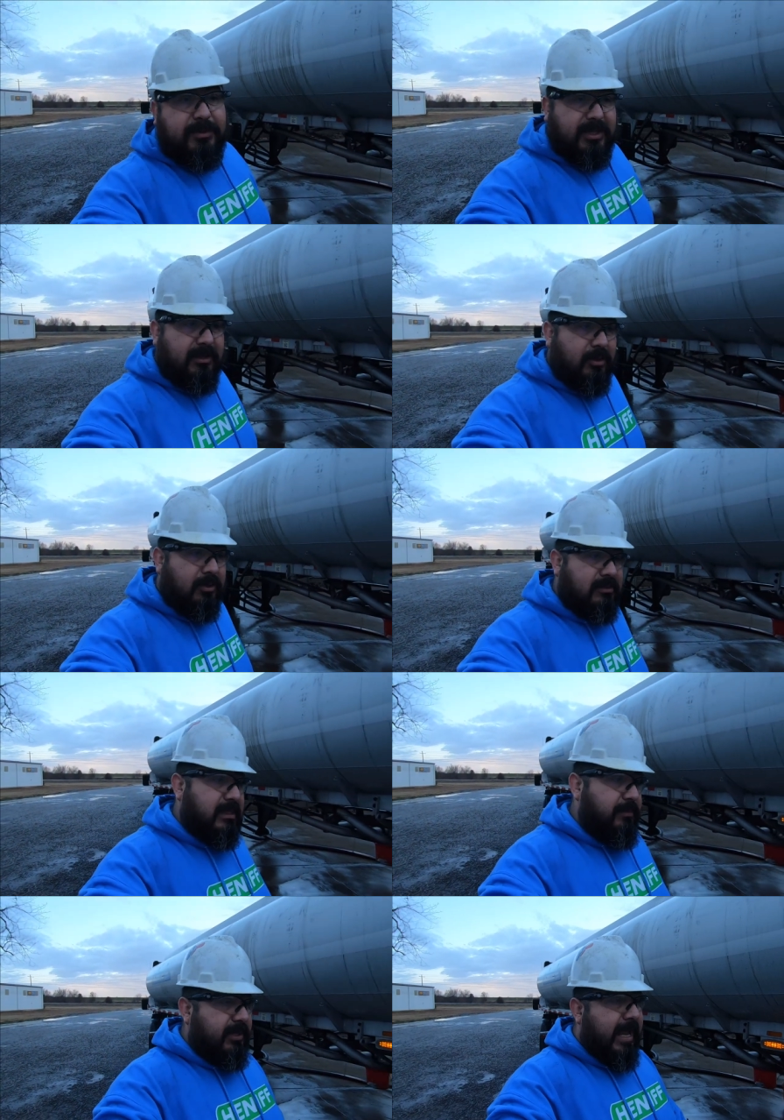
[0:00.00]
of the
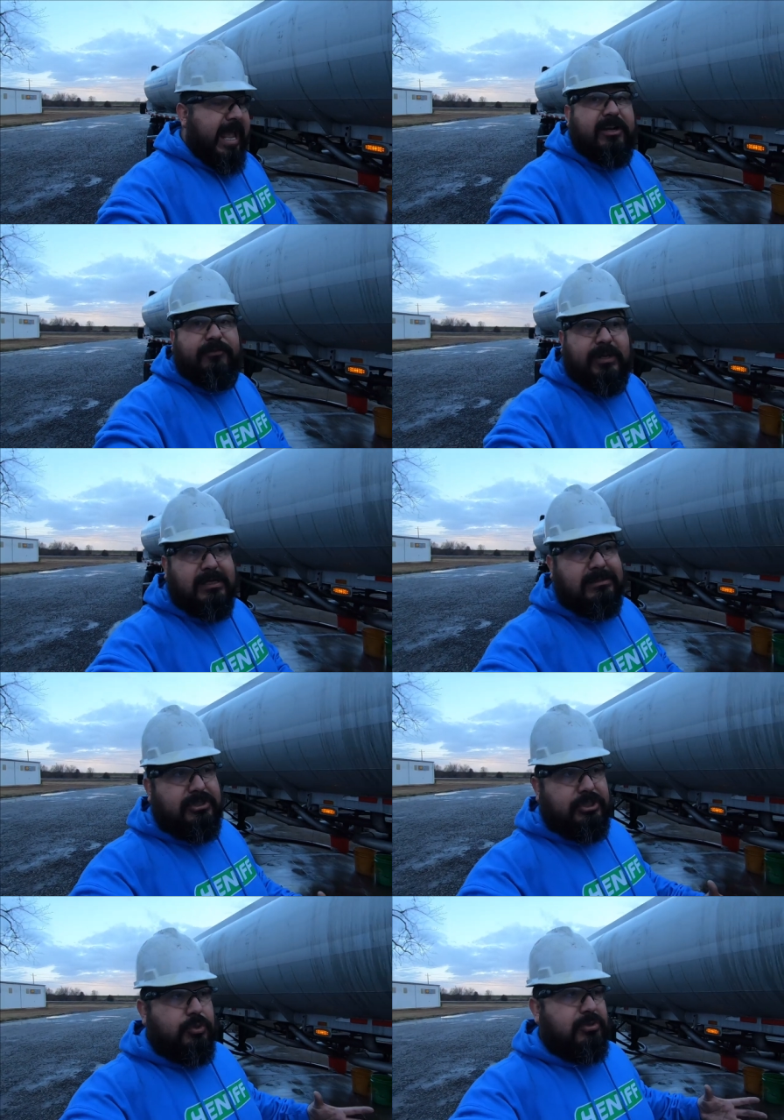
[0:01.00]
some of the antifreeze
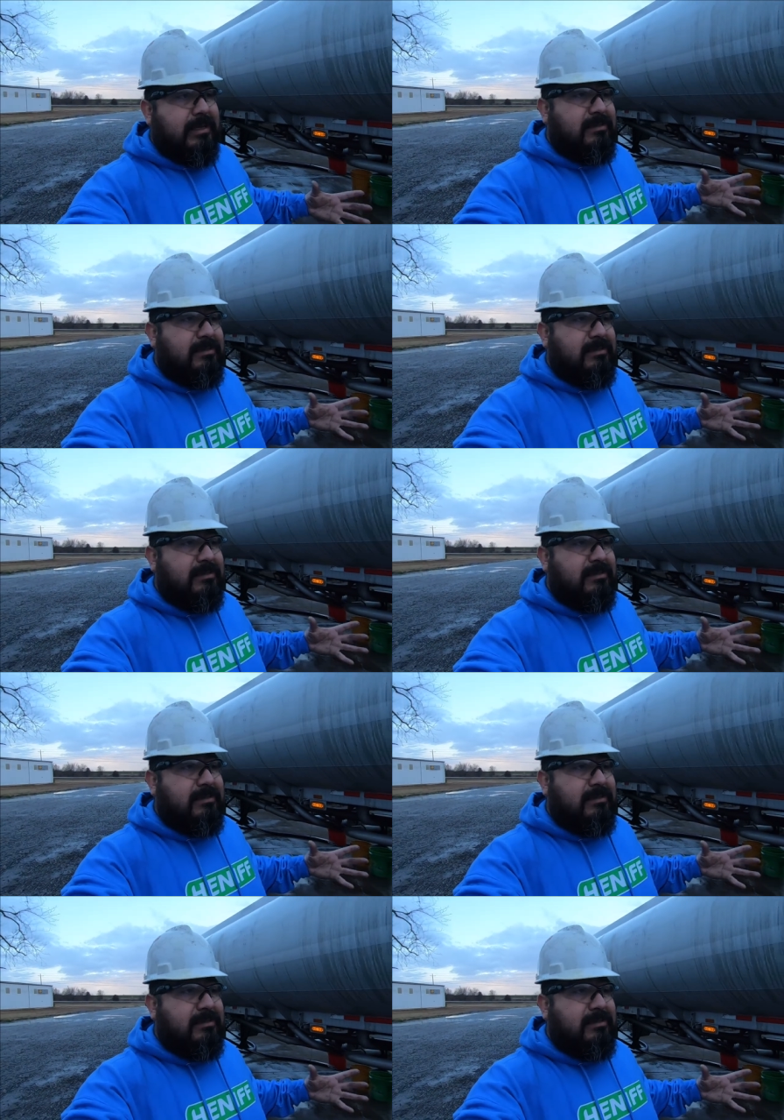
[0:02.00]
that's used at